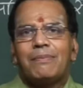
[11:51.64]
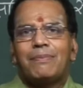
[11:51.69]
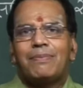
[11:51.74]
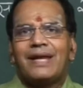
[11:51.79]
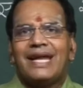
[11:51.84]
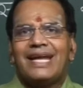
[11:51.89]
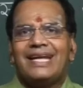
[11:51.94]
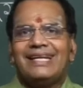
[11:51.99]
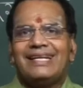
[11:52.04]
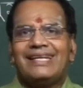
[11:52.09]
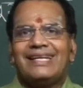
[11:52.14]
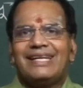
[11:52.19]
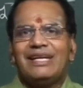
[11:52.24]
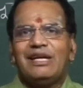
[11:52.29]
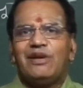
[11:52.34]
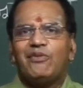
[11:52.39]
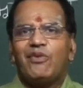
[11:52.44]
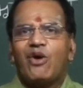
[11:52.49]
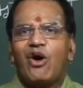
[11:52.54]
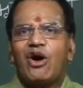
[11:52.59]

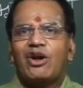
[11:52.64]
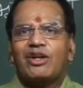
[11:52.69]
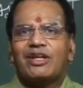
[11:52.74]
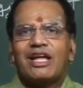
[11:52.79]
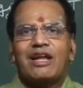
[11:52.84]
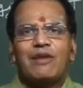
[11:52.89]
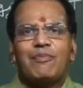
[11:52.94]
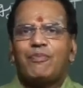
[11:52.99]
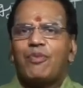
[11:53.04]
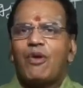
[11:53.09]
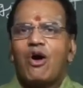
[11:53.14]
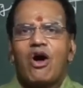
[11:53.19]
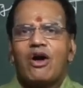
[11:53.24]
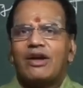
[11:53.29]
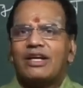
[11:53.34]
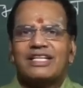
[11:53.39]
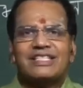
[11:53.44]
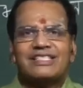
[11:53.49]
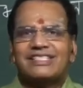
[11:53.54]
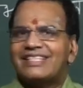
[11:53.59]
Plenty water
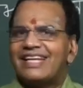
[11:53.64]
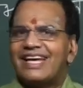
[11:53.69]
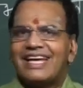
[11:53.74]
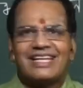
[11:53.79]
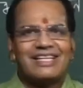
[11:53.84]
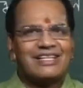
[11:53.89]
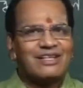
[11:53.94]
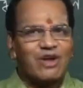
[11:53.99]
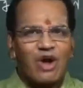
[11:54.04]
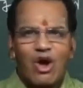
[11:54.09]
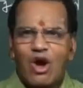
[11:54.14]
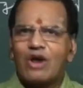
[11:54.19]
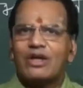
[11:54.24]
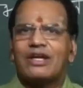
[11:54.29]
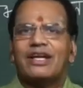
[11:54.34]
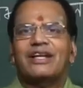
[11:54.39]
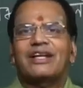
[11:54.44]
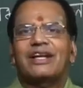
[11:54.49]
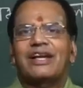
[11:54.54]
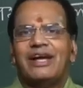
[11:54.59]
pond is there.
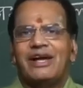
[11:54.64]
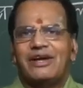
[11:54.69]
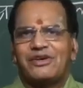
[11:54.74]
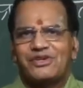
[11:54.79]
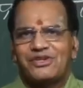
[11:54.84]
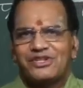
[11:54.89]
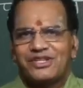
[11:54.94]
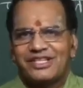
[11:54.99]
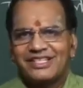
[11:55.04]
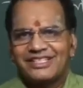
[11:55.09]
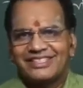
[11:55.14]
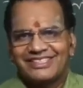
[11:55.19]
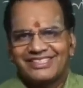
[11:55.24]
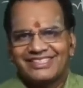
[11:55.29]
Wrong English.